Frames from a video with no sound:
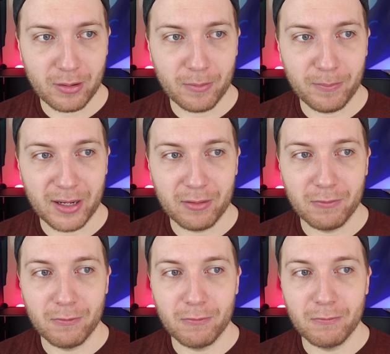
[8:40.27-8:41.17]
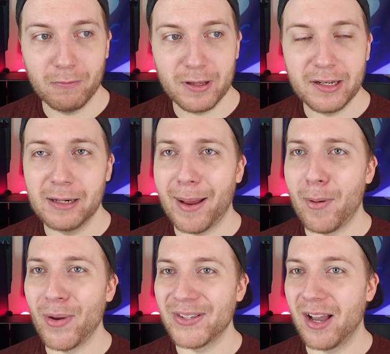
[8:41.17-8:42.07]
But with the nearby
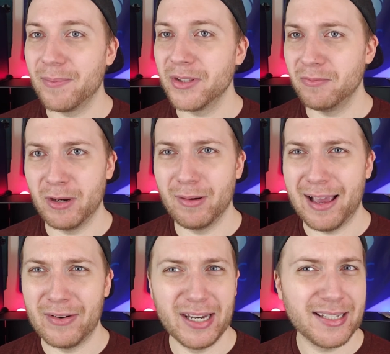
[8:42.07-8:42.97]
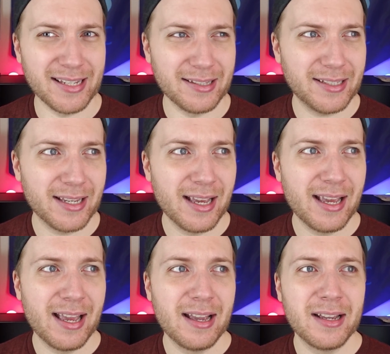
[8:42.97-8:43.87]
PokéStops, we don't have a distance.
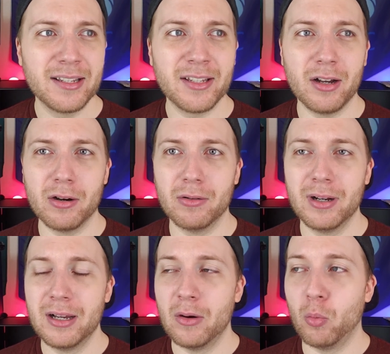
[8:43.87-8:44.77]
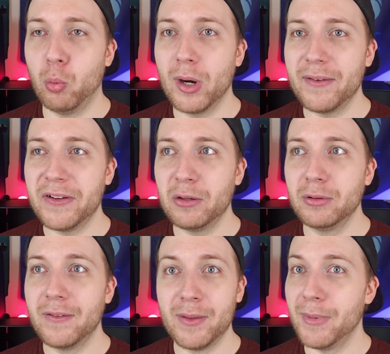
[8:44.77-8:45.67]
So what if you
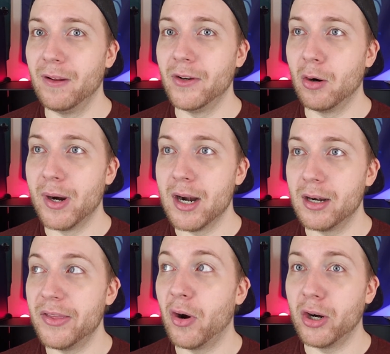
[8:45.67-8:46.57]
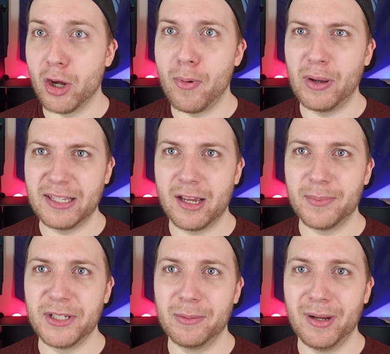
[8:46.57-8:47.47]
live in the middle of nowhere and there are no
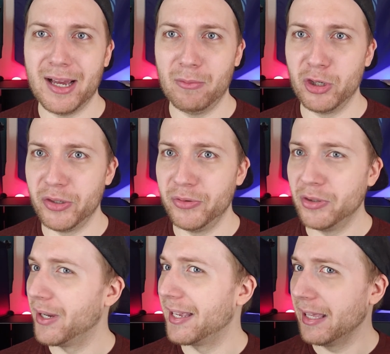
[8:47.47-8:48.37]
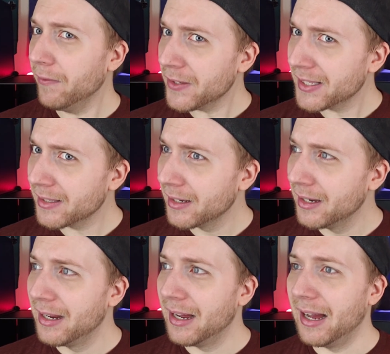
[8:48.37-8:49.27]
PokéStops nearby? Will you still get gifts?
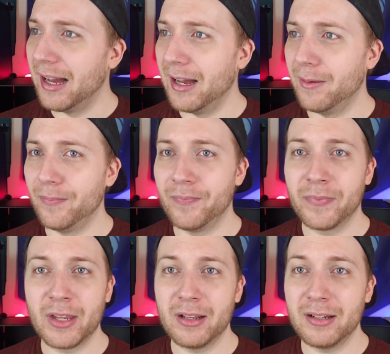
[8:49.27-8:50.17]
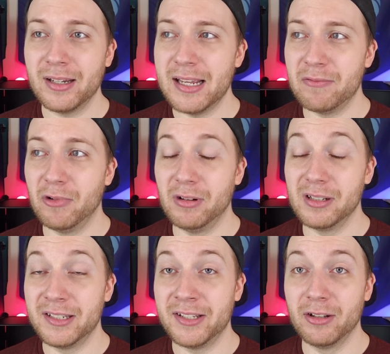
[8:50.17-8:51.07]
It
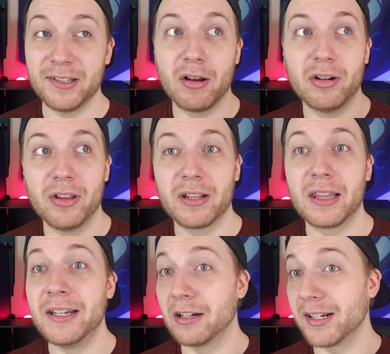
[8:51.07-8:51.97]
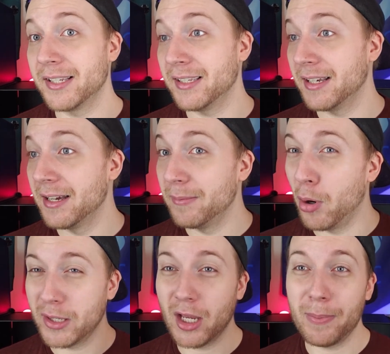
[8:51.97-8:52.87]
will still let's go to the nearest
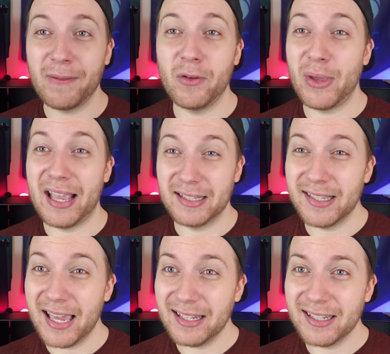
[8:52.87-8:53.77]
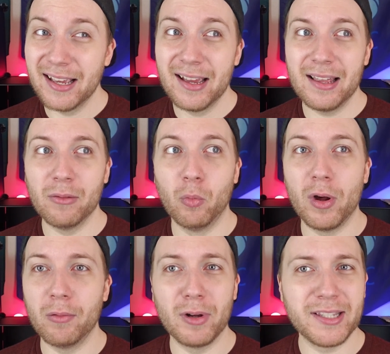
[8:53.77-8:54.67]
PokéStop even if you can't see it.
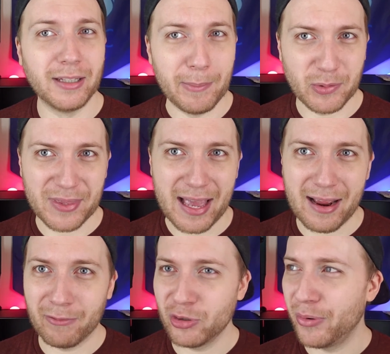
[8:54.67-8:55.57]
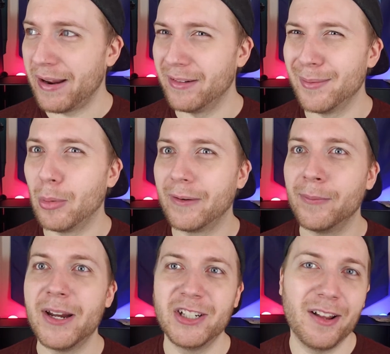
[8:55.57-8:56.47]
What's the limits with that? I wish we had a little bit more
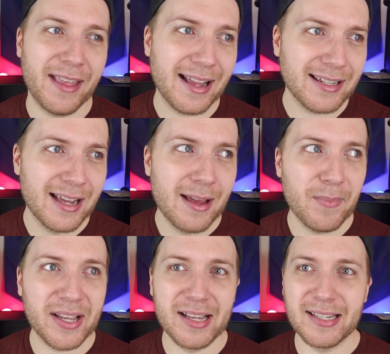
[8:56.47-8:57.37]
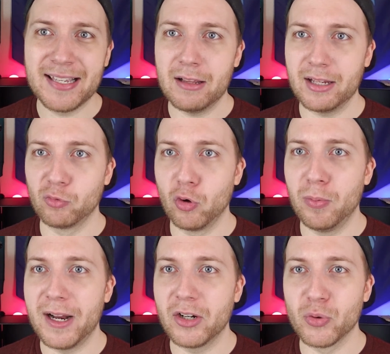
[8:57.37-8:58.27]
information on that, because it sounds like rural
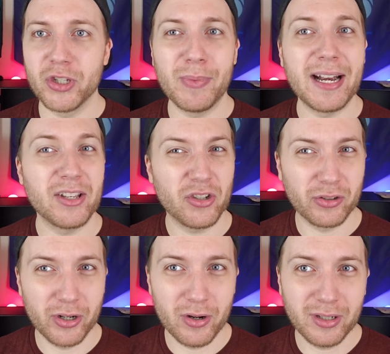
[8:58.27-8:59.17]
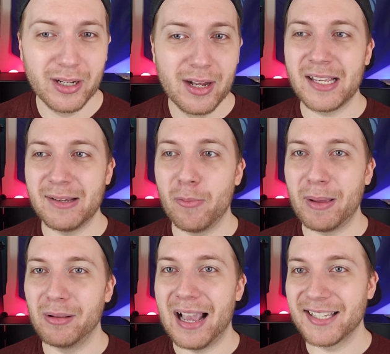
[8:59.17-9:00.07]
players will still be getting screwed because they won't be
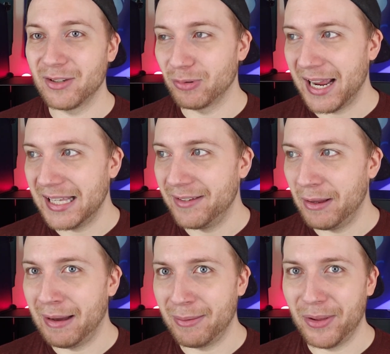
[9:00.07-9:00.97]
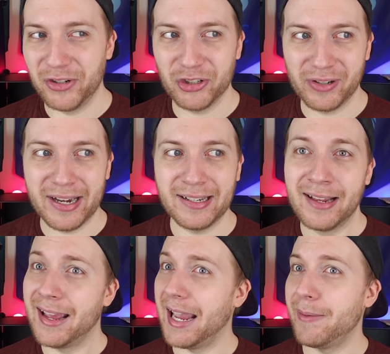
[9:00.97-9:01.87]
able to access raids if they don't have them on their screen,
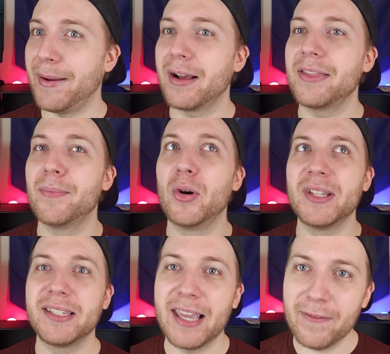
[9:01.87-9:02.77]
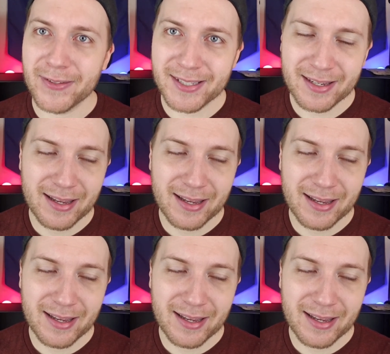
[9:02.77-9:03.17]
and they may not get the bonus gifts,